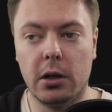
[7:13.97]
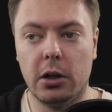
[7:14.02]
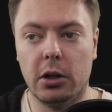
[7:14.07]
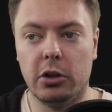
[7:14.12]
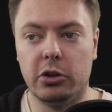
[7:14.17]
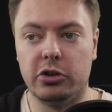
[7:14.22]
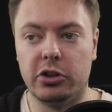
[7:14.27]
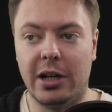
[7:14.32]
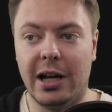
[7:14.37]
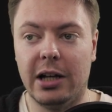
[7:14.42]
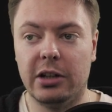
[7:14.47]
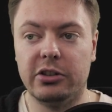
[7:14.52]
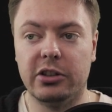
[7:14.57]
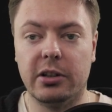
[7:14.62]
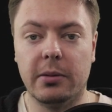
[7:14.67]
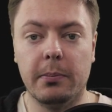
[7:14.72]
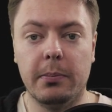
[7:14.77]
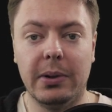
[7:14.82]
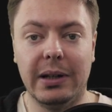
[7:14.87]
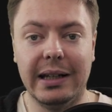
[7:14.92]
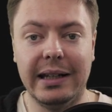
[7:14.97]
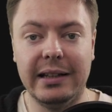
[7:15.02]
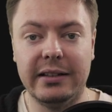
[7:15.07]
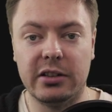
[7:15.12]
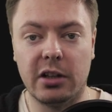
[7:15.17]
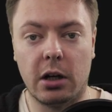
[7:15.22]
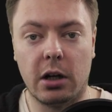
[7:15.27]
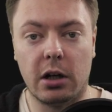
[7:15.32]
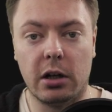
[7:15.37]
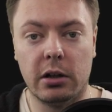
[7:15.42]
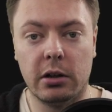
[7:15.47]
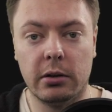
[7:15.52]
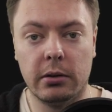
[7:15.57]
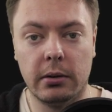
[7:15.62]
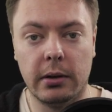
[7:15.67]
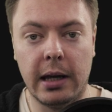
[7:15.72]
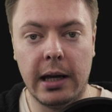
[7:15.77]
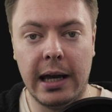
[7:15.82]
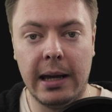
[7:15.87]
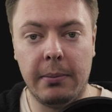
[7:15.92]
So now to complete our
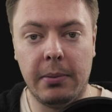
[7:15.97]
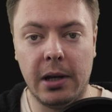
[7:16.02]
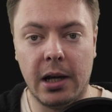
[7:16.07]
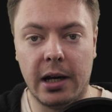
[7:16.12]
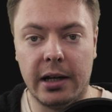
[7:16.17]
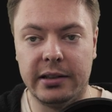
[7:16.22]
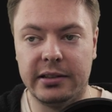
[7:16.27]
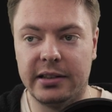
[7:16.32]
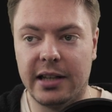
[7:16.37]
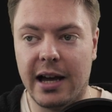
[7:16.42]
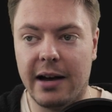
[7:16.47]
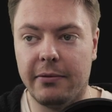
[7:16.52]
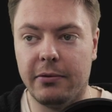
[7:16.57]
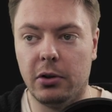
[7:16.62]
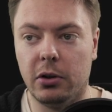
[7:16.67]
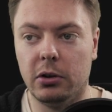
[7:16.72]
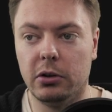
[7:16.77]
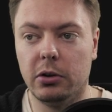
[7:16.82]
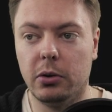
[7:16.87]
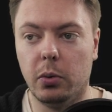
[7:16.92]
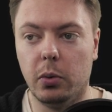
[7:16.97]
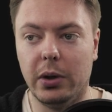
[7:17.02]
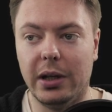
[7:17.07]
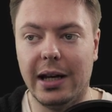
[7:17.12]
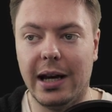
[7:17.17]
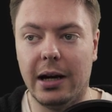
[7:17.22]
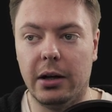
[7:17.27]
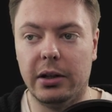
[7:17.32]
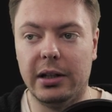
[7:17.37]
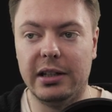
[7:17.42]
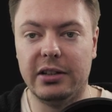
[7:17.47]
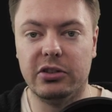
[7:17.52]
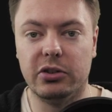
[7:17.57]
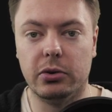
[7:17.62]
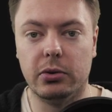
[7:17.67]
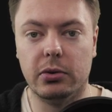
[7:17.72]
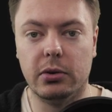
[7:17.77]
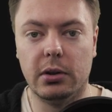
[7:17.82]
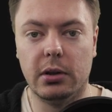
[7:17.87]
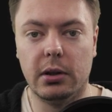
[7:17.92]
API scaffold, we now need to
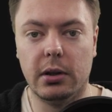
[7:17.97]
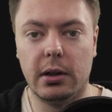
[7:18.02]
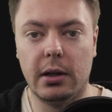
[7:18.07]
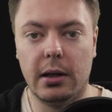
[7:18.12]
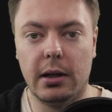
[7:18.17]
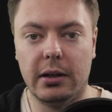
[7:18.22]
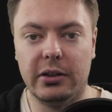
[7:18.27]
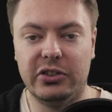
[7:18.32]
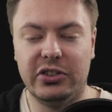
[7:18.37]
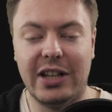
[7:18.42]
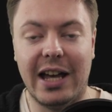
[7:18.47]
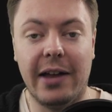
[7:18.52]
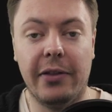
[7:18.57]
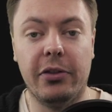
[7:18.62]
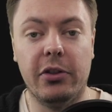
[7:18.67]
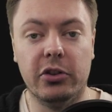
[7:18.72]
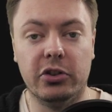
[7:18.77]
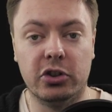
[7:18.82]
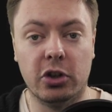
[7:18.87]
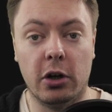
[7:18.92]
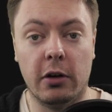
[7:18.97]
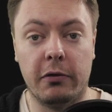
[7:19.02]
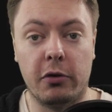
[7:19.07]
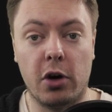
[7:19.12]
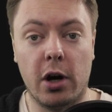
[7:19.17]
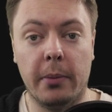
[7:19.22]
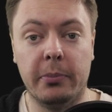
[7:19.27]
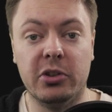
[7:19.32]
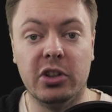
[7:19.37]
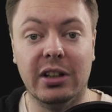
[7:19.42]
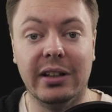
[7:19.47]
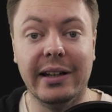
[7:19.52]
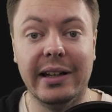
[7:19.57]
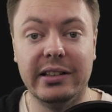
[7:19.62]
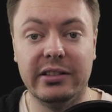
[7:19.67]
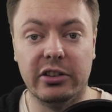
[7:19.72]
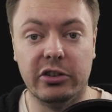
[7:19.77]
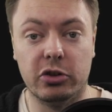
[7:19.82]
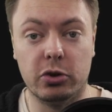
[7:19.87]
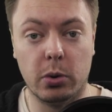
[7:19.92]
set the server up to
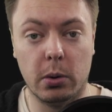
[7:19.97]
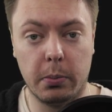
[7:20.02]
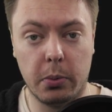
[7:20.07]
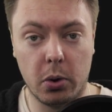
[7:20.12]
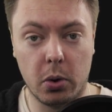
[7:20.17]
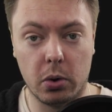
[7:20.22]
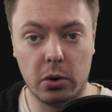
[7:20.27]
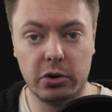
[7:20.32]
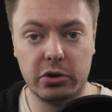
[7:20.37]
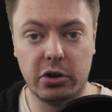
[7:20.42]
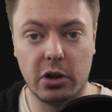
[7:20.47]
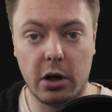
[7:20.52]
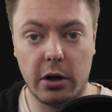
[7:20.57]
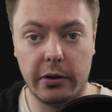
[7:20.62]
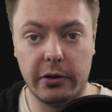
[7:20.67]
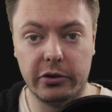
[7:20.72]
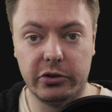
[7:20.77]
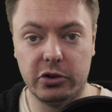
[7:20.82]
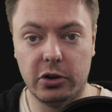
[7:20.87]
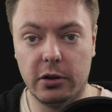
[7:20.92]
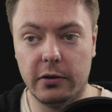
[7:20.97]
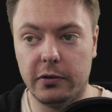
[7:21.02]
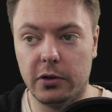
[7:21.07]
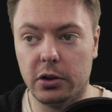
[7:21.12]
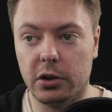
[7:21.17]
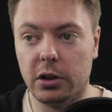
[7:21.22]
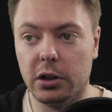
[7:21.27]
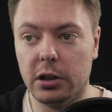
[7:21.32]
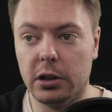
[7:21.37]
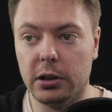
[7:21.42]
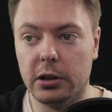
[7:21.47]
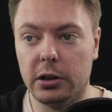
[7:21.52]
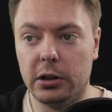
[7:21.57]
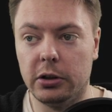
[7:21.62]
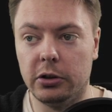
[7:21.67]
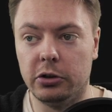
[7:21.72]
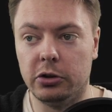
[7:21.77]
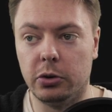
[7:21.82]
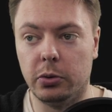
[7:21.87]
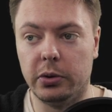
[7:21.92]
listen to a port on the server.
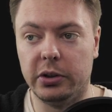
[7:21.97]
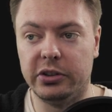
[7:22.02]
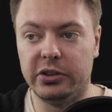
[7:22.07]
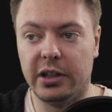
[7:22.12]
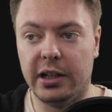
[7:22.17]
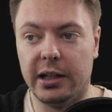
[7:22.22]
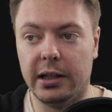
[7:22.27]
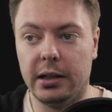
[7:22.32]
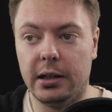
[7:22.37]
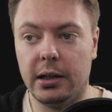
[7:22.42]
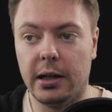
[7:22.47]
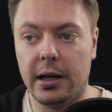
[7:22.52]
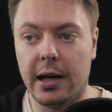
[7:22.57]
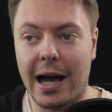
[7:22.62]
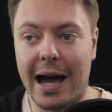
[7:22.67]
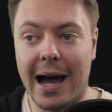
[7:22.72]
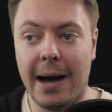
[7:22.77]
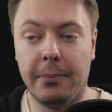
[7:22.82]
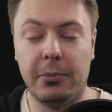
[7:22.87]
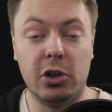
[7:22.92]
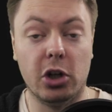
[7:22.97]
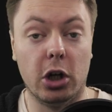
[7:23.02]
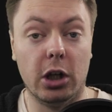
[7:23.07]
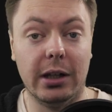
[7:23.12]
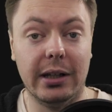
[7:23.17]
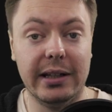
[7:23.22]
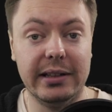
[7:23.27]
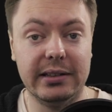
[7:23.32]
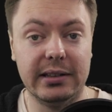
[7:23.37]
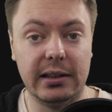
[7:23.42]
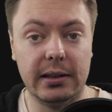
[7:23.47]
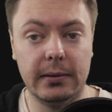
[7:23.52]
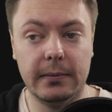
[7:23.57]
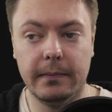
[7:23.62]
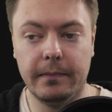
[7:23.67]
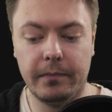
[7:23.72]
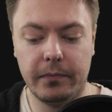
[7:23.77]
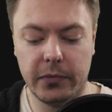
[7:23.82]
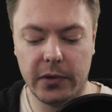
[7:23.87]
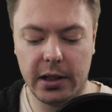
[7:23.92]
So we say app.listen,
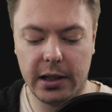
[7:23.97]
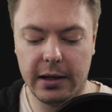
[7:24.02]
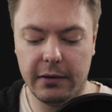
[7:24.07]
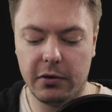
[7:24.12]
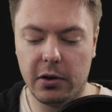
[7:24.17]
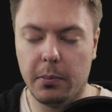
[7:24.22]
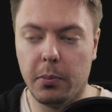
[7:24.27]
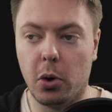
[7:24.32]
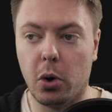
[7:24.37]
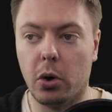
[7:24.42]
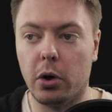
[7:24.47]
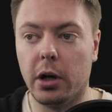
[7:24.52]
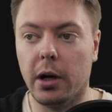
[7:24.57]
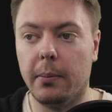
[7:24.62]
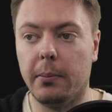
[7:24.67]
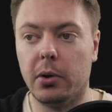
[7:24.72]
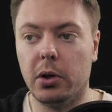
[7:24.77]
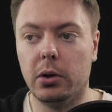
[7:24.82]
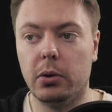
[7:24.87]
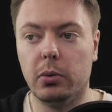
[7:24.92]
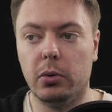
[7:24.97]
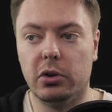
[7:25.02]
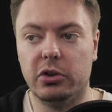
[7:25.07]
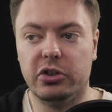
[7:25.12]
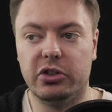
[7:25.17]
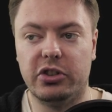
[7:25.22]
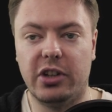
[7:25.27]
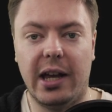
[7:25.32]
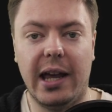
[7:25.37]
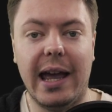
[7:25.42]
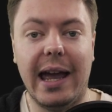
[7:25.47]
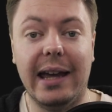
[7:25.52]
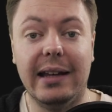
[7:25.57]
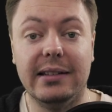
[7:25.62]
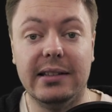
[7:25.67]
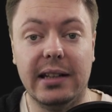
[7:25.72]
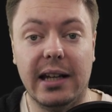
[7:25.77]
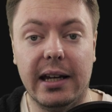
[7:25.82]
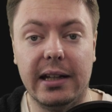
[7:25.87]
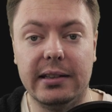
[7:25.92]
give it a port number, we'll just say
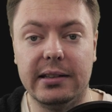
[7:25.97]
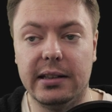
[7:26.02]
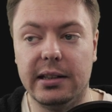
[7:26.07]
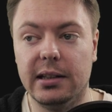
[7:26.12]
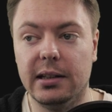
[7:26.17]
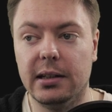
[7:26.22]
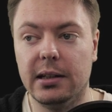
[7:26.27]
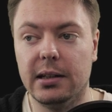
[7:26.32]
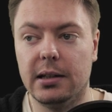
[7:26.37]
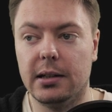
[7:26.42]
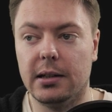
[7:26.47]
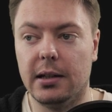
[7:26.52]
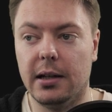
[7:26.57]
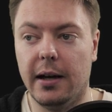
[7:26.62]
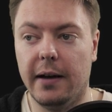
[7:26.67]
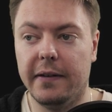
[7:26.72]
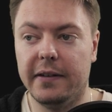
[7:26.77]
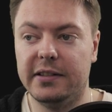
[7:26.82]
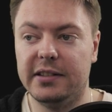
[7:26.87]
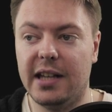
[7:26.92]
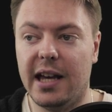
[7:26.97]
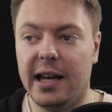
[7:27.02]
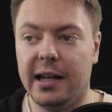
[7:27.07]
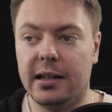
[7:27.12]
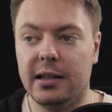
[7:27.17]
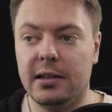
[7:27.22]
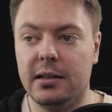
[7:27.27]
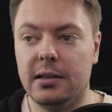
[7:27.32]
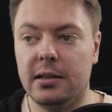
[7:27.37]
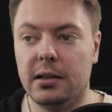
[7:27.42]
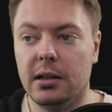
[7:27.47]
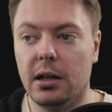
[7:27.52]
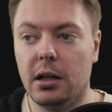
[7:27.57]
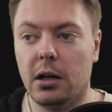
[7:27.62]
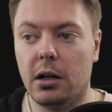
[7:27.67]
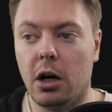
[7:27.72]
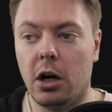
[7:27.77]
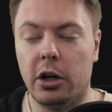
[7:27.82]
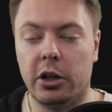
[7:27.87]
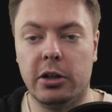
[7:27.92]
8080, and the second
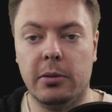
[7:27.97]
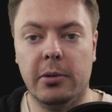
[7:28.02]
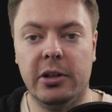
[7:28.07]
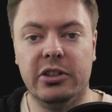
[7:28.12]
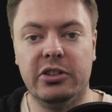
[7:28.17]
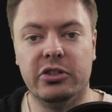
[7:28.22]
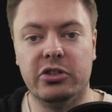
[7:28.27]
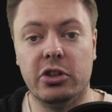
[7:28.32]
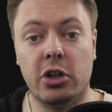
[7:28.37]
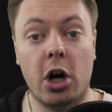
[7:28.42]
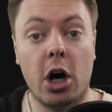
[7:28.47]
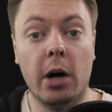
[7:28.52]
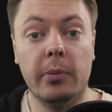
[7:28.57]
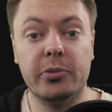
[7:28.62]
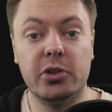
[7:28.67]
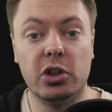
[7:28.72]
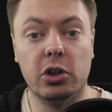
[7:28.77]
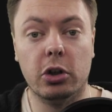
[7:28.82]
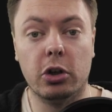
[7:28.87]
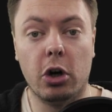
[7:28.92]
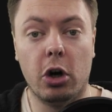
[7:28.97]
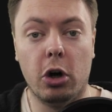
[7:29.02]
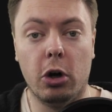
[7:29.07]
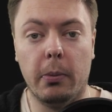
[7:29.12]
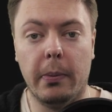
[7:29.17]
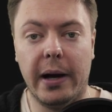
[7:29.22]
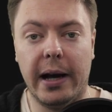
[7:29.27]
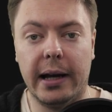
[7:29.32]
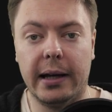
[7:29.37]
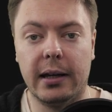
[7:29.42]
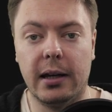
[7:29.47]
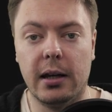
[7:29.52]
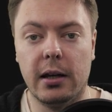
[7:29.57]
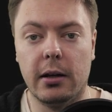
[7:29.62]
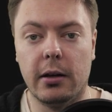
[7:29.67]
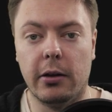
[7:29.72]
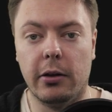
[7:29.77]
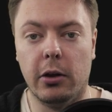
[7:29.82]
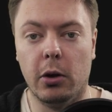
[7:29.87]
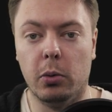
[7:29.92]
argument is an optional callback
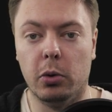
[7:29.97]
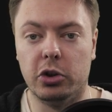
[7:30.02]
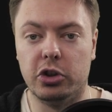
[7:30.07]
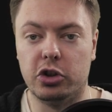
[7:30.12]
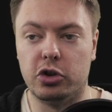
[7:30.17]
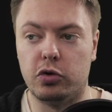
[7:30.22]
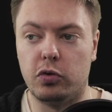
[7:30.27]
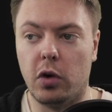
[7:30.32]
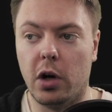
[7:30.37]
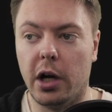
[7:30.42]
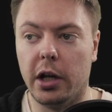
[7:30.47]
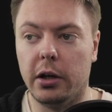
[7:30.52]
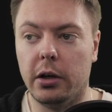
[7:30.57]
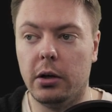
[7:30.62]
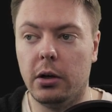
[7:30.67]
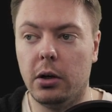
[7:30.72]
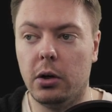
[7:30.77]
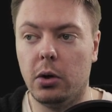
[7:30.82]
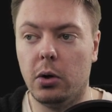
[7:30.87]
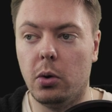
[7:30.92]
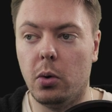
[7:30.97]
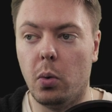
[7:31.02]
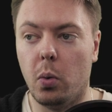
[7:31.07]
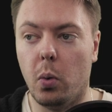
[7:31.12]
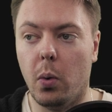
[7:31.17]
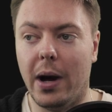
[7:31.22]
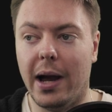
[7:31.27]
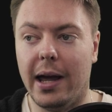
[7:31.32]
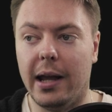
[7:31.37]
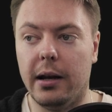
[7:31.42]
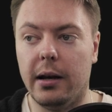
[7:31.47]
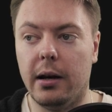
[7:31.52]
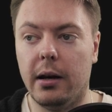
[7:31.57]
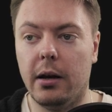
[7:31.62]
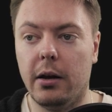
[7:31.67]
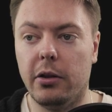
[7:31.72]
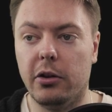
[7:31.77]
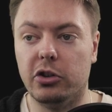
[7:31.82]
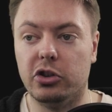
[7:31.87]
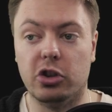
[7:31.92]
that will just run when
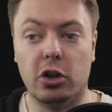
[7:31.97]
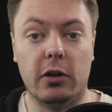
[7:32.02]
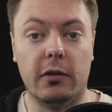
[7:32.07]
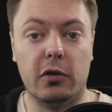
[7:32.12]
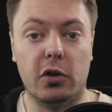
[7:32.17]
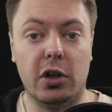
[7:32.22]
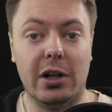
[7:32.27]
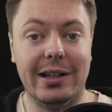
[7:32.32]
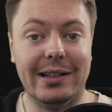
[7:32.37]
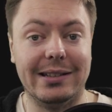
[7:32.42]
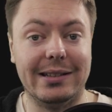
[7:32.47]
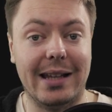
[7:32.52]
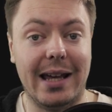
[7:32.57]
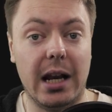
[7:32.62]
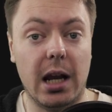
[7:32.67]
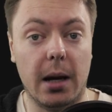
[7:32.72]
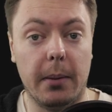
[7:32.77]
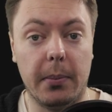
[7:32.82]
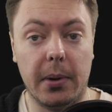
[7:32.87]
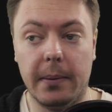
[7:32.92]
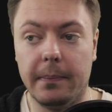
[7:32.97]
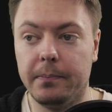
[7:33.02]
the server is set up.